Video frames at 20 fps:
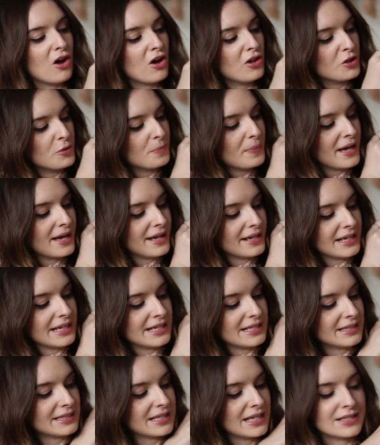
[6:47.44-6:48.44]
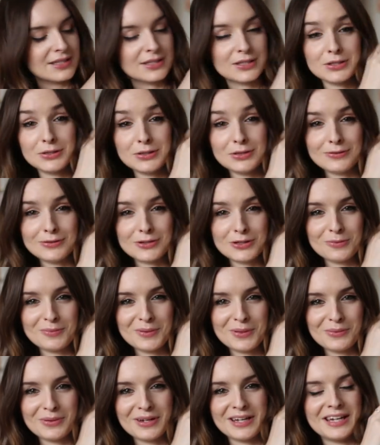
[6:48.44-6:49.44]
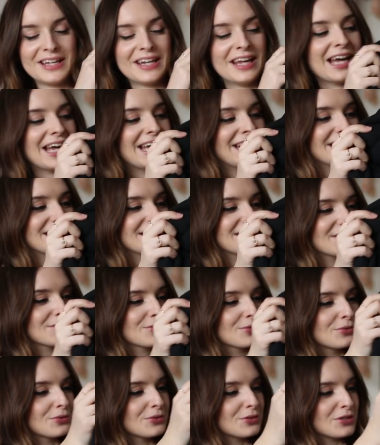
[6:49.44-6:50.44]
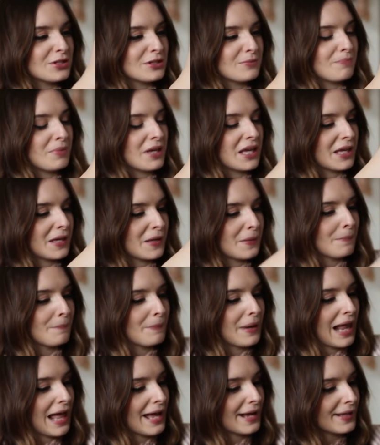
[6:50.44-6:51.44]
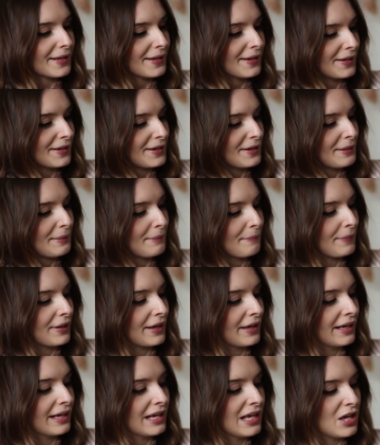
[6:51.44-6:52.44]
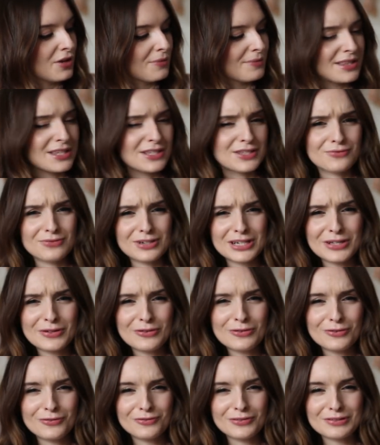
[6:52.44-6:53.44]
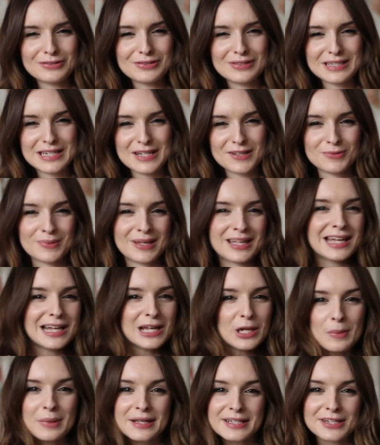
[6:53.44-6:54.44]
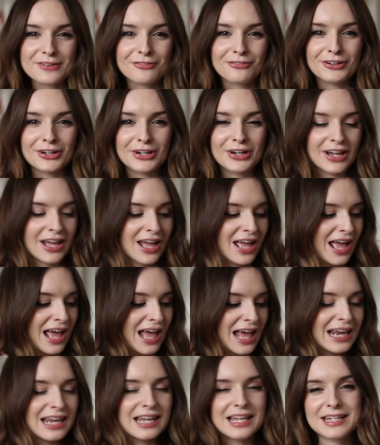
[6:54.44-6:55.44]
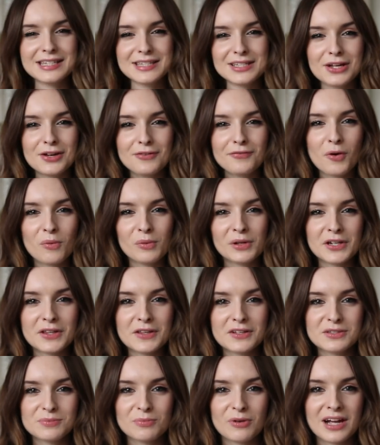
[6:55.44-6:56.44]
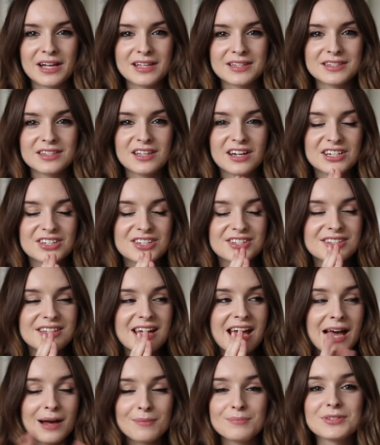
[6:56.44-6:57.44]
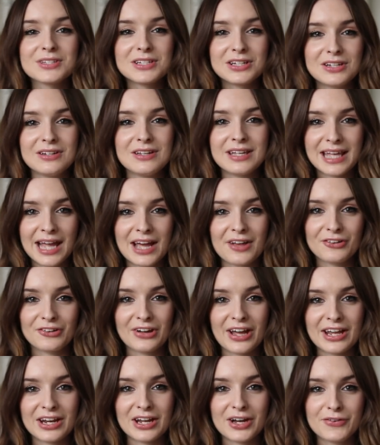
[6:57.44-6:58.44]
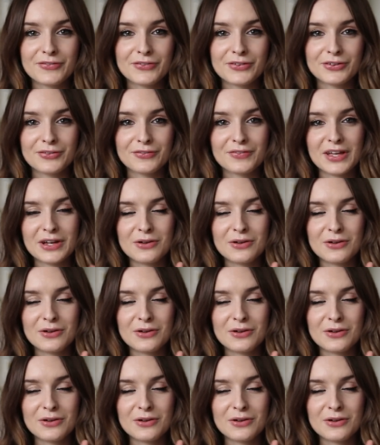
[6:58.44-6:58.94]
On the back it says, you used to be weird, and it's this gorgeous pink and black kind of number with these really cool frilled sleeves, making it a little bit different. Lazy Oaf are one of those brands I just absolutely cannot get enough of.